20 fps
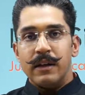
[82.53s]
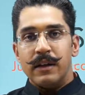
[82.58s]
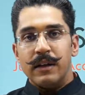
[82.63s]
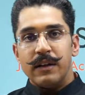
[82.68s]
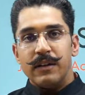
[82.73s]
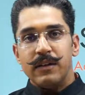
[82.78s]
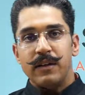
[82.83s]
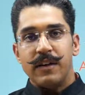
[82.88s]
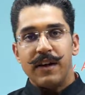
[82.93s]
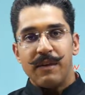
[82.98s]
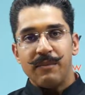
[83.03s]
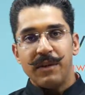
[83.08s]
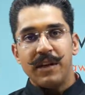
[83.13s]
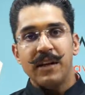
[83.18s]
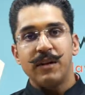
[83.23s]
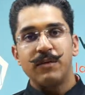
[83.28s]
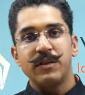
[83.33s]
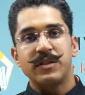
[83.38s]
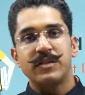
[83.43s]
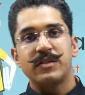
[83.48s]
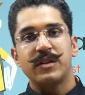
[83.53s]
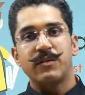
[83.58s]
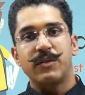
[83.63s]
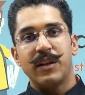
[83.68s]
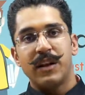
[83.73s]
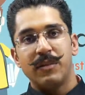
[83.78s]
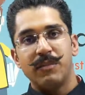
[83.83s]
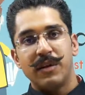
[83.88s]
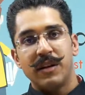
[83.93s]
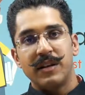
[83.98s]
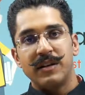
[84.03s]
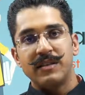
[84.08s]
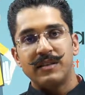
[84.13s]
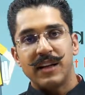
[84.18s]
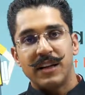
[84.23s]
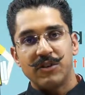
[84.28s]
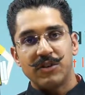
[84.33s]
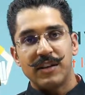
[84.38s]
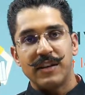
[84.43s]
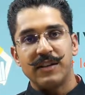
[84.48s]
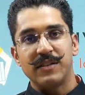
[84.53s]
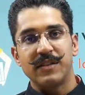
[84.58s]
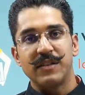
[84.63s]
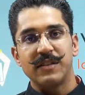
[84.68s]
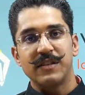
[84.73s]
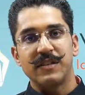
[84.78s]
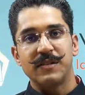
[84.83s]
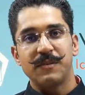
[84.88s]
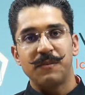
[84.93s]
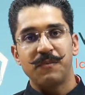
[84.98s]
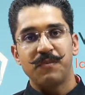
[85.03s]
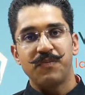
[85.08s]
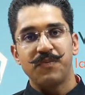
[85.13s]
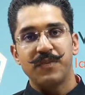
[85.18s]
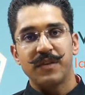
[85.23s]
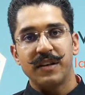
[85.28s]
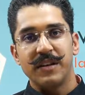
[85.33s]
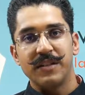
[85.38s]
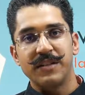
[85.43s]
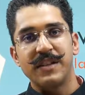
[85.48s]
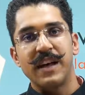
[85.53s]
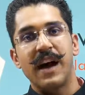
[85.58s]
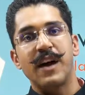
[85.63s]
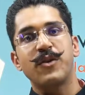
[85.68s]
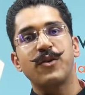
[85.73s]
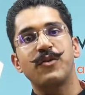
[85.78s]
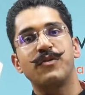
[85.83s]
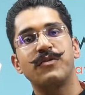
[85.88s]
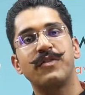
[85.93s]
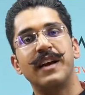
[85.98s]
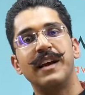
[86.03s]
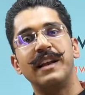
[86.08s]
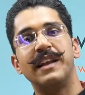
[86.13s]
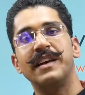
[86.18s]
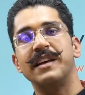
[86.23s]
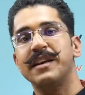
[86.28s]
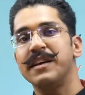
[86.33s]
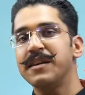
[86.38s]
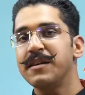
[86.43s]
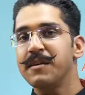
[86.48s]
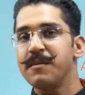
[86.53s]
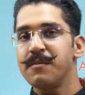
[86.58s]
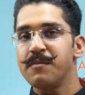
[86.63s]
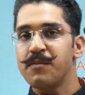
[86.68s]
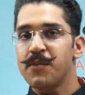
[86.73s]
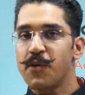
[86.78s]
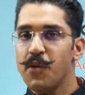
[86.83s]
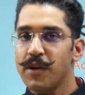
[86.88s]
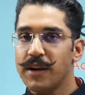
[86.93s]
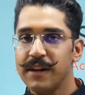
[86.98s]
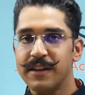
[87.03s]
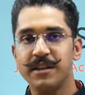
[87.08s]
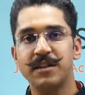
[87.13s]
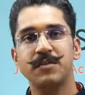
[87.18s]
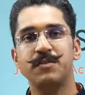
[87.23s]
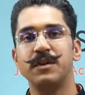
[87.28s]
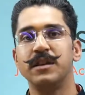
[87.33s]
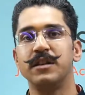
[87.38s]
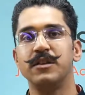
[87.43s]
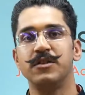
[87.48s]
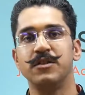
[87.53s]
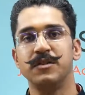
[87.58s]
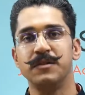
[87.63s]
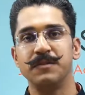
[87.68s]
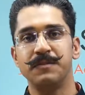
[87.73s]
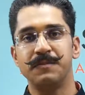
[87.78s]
The remedy which is available in such cases is that of filing a protest petition.